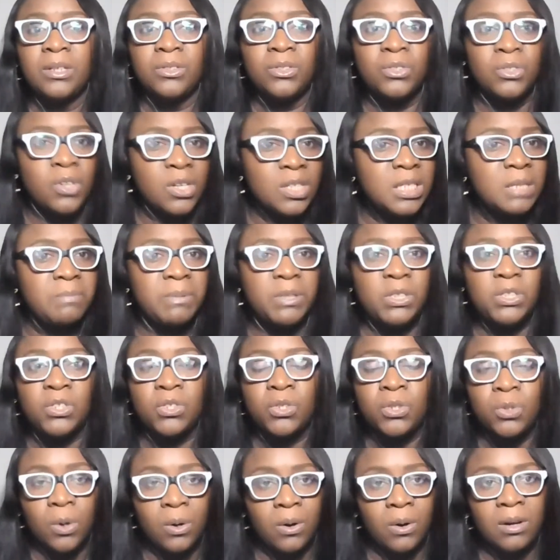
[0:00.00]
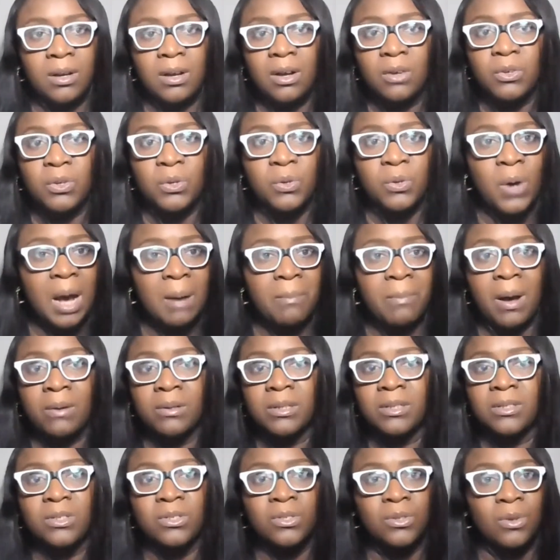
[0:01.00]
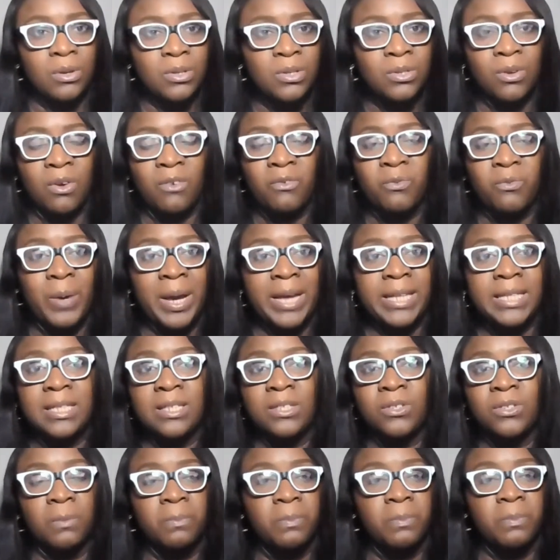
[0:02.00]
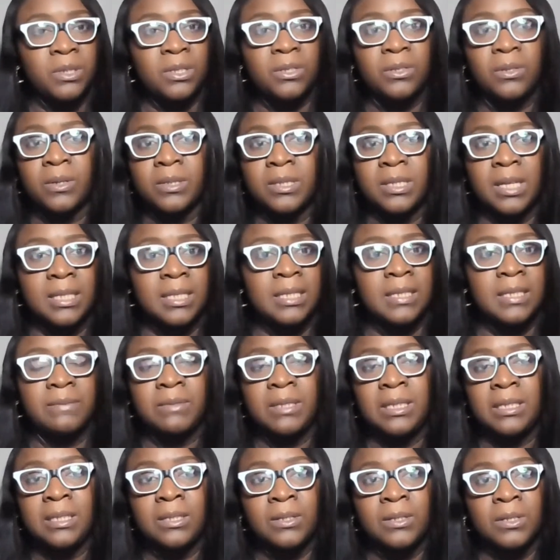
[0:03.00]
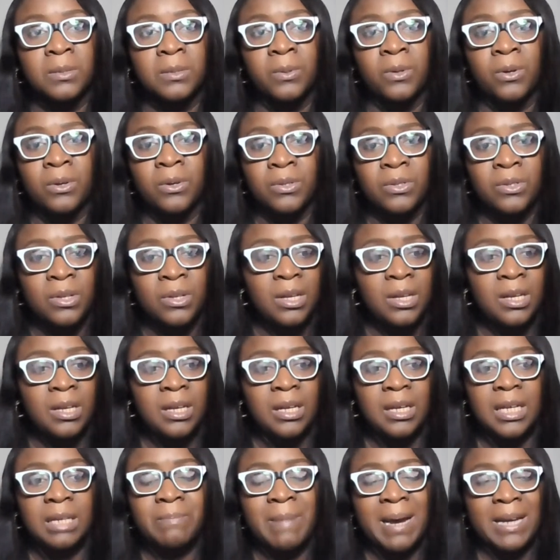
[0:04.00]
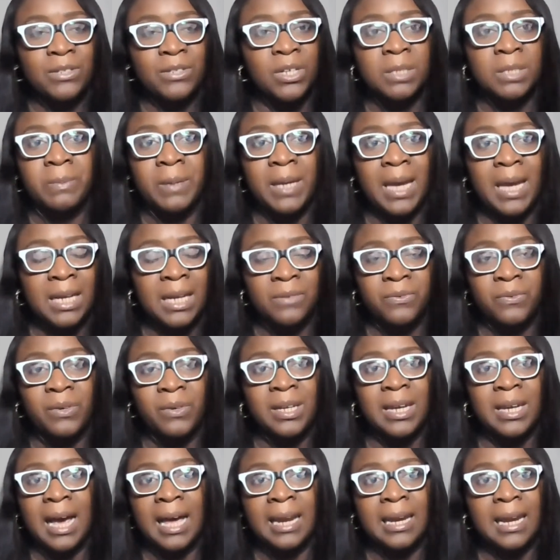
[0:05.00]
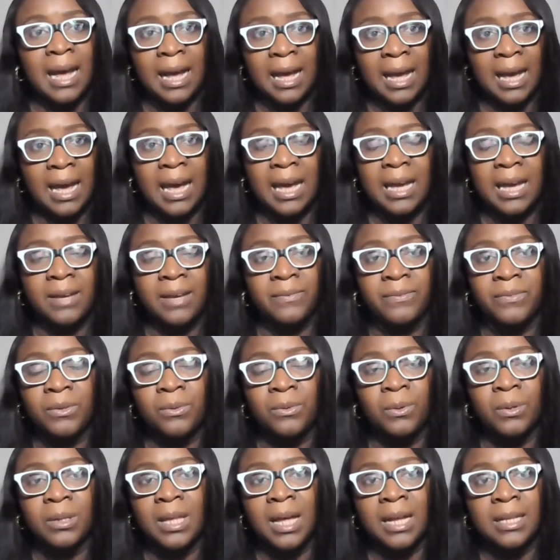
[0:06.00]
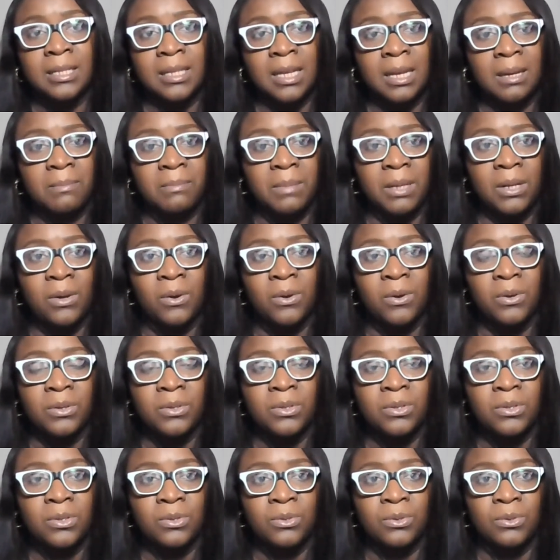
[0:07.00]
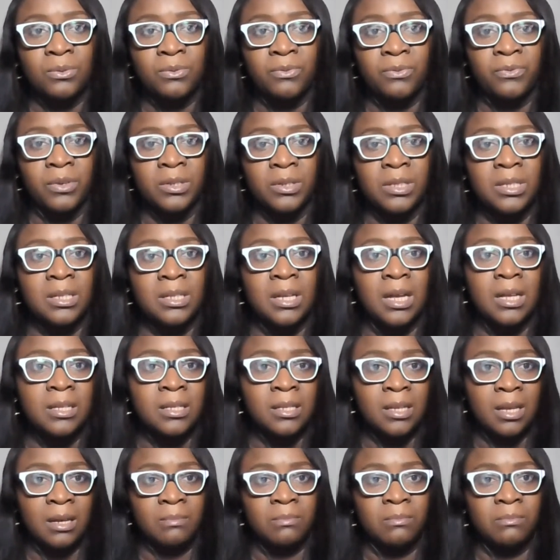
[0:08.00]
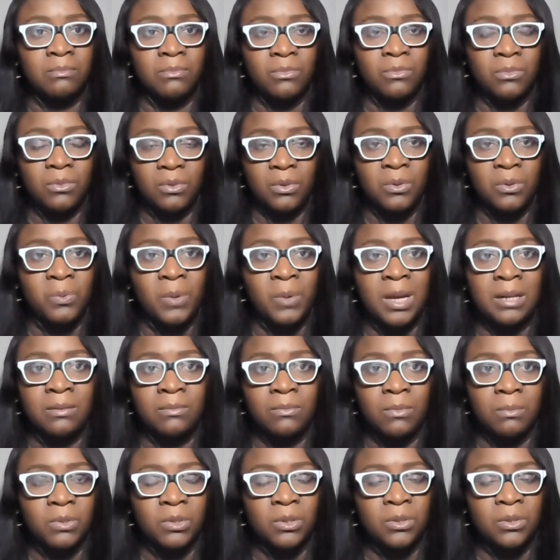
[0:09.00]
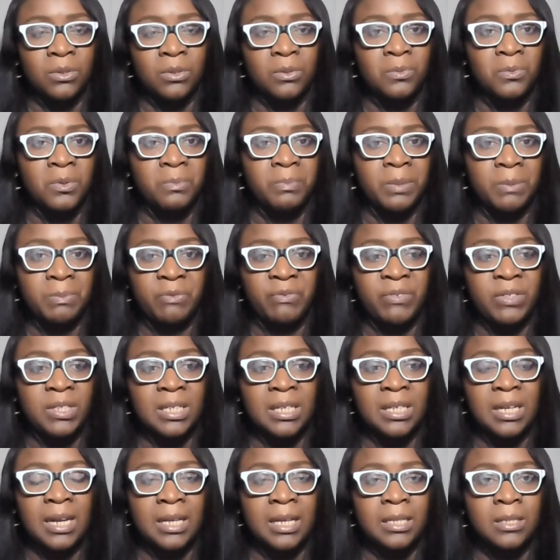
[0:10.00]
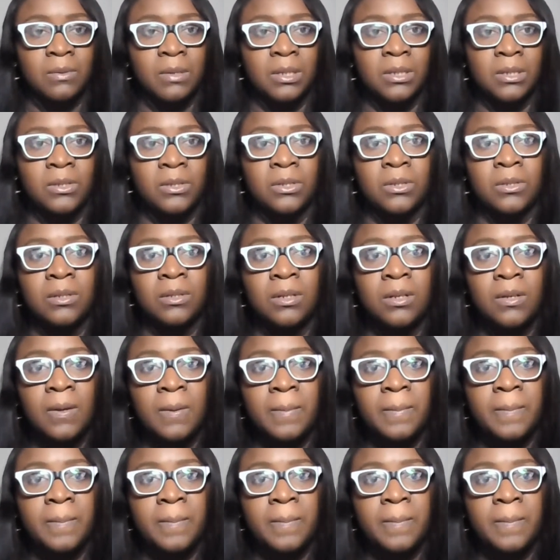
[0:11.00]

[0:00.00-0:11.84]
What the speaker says: just be sure, you know, about the source of where it is you're putting your sensitive details, because it might just be entering an archive, you know, that belongs to fraudsters. Good one, Mosun. We'll be moving to the next question.